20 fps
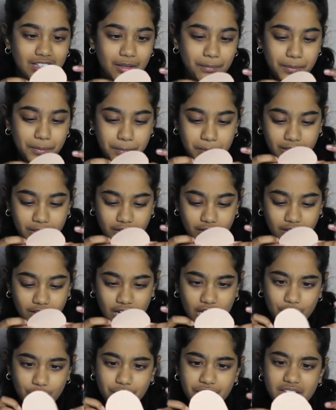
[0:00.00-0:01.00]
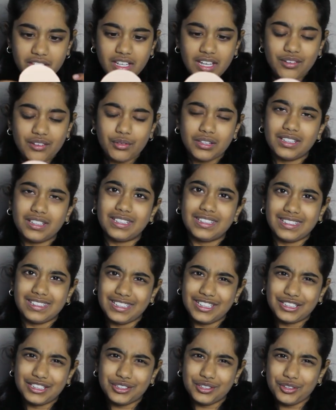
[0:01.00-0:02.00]
up a bit. I don't think I really
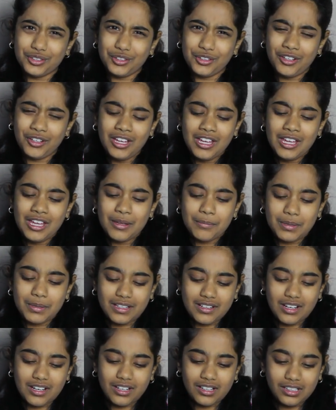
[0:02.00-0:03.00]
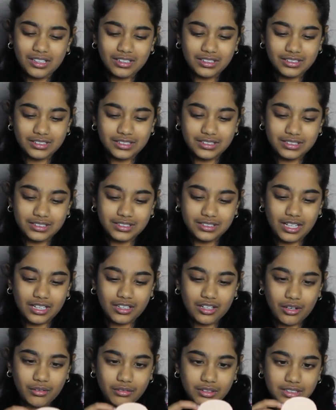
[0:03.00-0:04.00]
need to because I
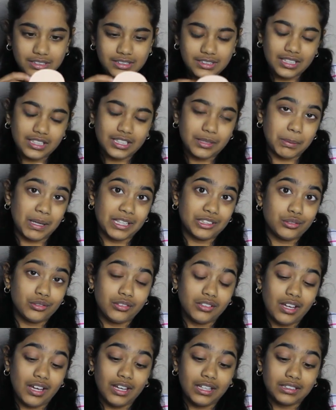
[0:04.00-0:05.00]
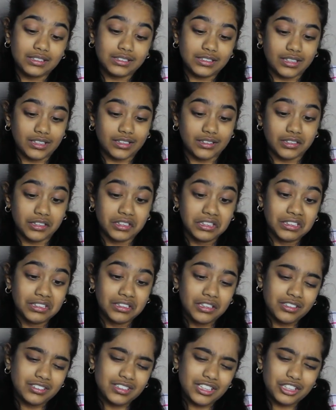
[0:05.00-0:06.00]
can't really see any pencil lines and
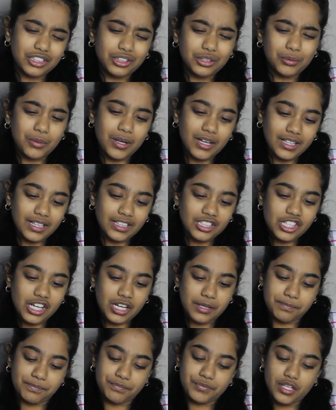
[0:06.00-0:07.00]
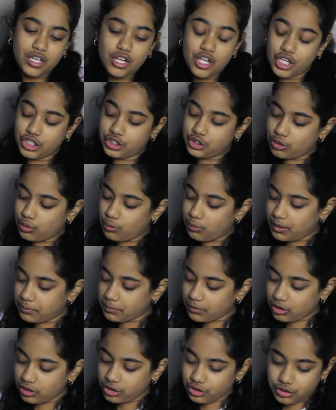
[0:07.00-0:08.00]
it's actually quite a nice shape. So what I'm
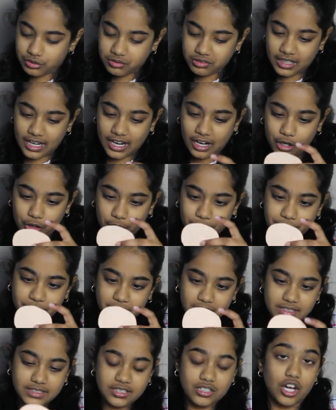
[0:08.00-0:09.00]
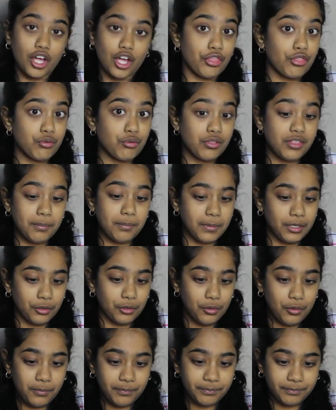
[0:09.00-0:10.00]
going to do now is cut through the
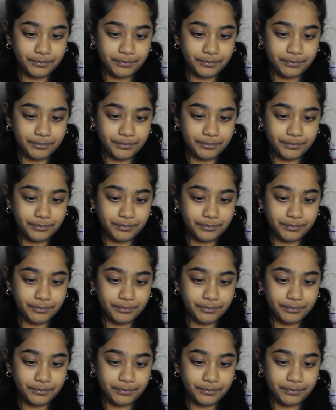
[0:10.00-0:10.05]
middle